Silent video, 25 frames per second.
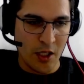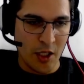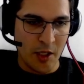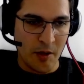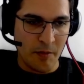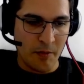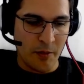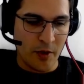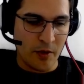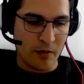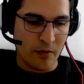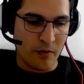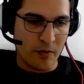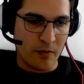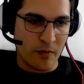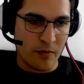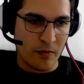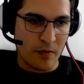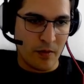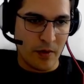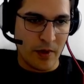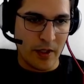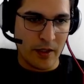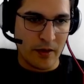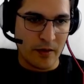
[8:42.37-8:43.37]
But
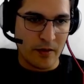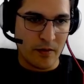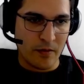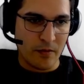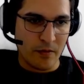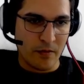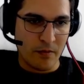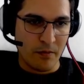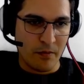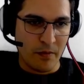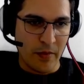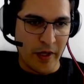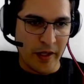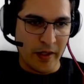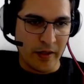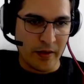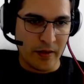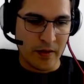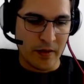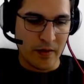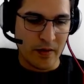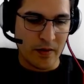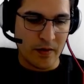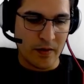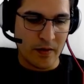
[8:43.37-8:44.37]
let's make
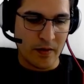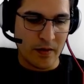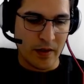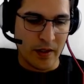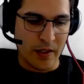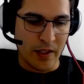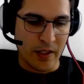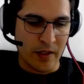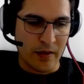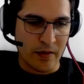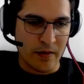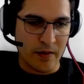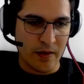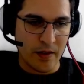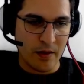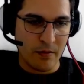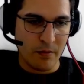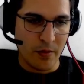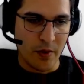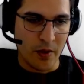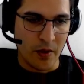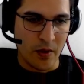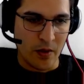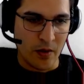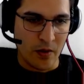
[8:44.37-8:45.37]
this again
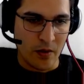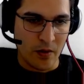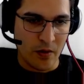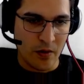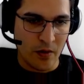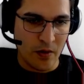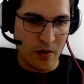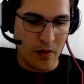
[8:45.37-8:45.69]
simple,